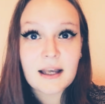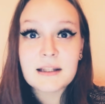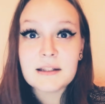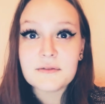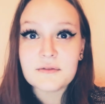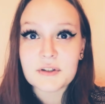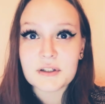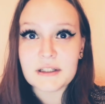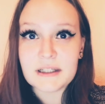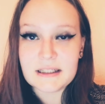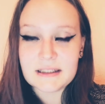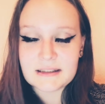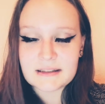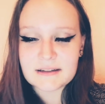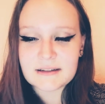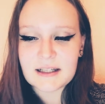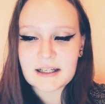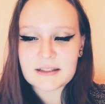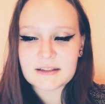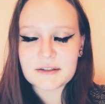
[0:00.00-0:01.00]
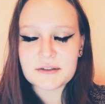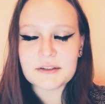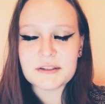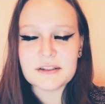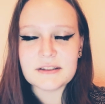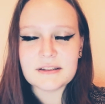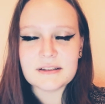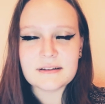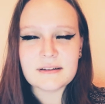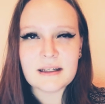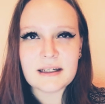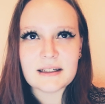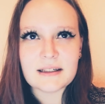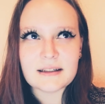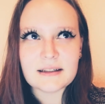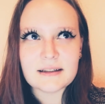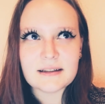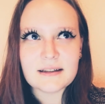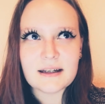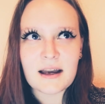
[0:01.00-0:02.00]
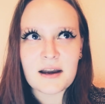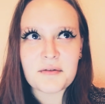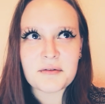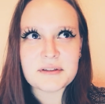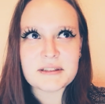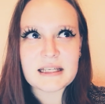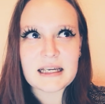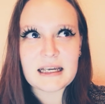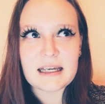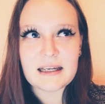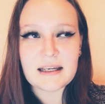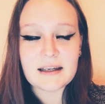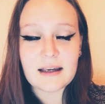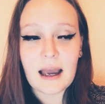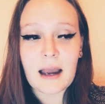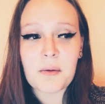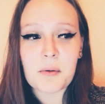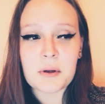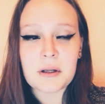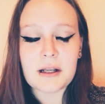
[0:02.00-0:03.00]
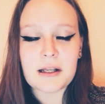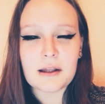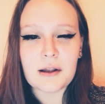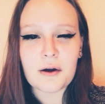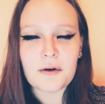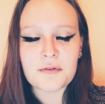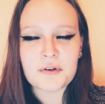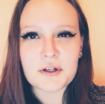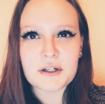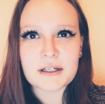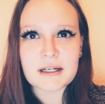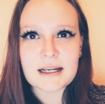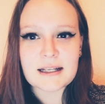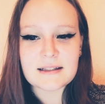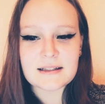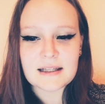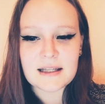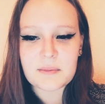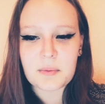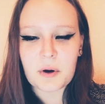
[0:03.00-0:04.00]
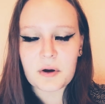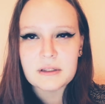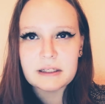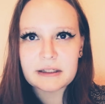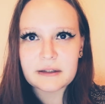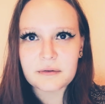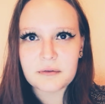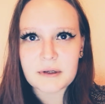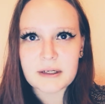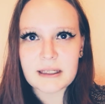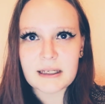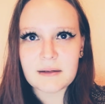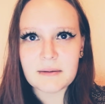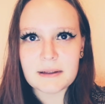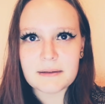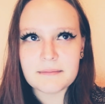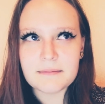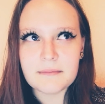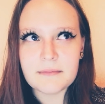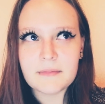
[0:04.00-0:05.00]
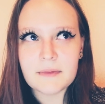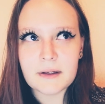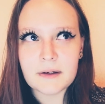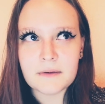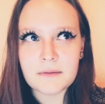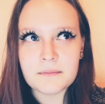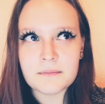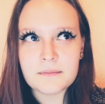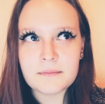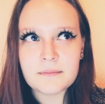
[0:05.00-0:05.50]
I love gherkins. They're so good. Like, I always say I want a lot of gherkins, and they put on like 3, and I'm like, no.